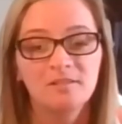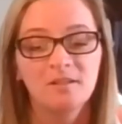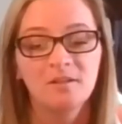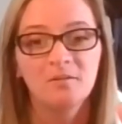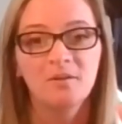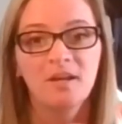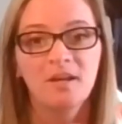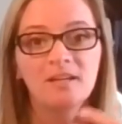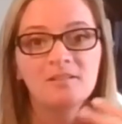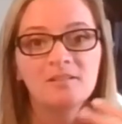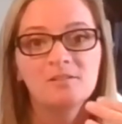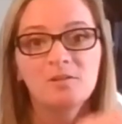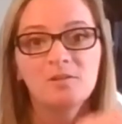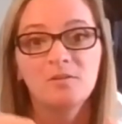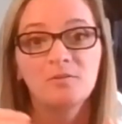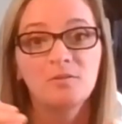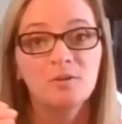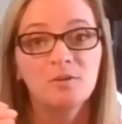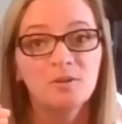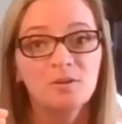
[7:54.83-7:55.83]
Okay, so
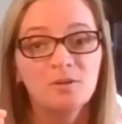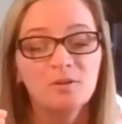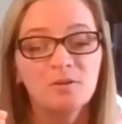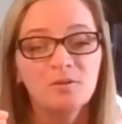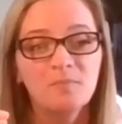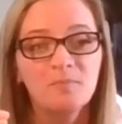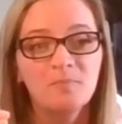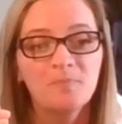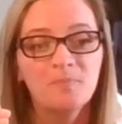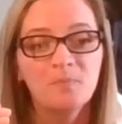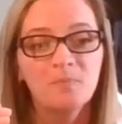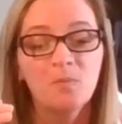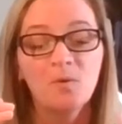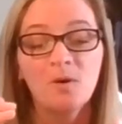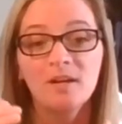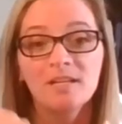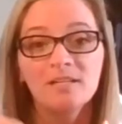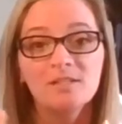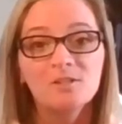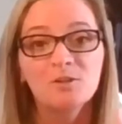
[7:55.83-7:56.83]
if you're
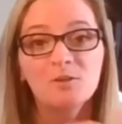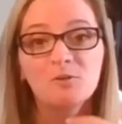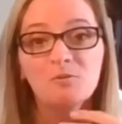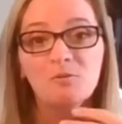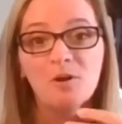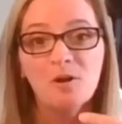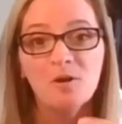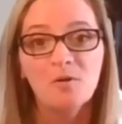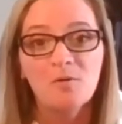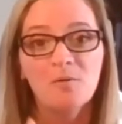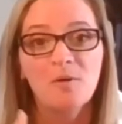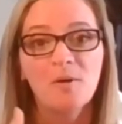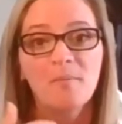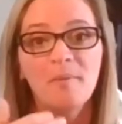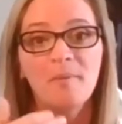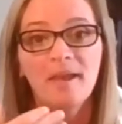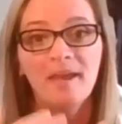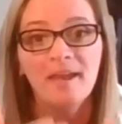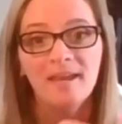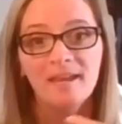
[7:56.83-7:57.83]
wanting to grow a
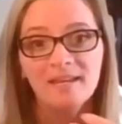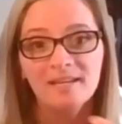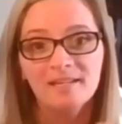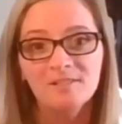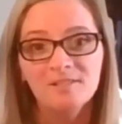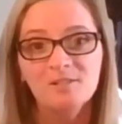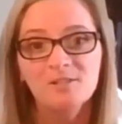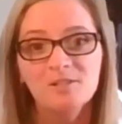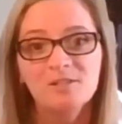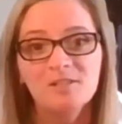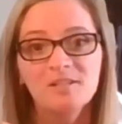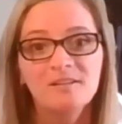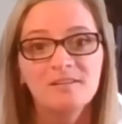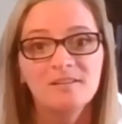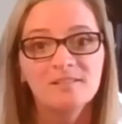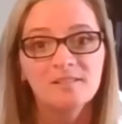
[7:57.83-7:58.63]
page,